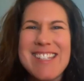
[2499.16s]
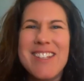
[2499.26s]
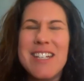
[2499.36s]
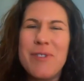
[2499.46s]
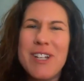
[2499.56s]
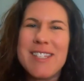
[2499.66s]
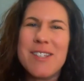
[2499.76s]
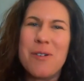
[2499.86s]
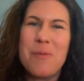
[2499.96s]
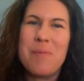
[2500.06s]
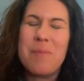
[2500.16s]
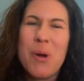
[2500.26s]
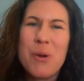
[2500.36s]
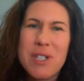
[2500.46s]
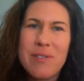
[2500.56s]
so the difference, so
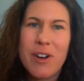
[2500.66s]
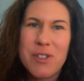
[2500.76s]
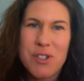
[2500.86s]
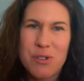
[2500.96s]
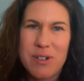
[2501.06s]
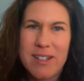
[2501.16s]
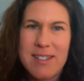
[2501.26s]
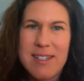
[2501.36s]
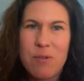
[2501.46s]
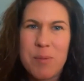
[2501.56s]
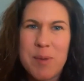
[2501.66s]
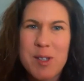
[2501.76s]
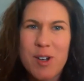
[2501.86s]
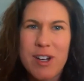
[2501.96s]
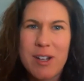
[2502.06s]
most of our students that will be
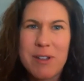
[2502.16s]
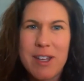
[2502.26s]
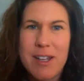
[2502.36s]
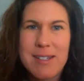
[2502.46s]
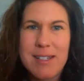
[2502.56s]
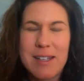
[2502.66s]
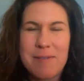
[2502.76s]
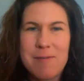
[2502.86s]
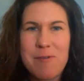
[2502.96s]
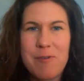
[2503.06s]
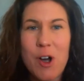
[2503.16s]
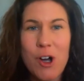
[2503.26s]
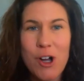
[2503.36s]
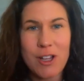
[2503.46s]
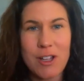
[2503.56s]
starting with us in
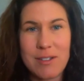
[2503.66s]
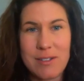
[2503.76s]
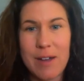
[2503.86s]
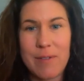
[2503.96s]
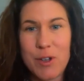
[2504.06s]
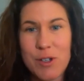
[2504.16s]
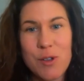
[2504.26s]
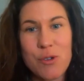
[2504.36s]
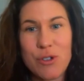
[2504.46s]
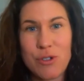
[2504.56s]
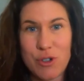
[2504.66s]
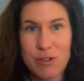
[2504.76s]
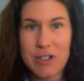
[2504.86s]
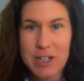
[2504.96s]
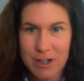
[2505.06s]
fall of their social
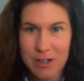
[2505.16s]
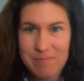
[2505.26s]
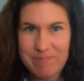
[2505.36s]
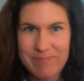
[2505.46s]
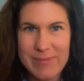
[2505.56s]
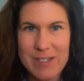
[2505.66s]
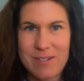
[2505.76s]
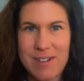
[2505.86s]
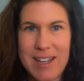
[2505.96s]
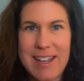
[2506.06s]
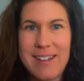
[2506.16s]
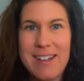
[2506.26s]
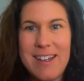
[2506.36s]
junior year, okay,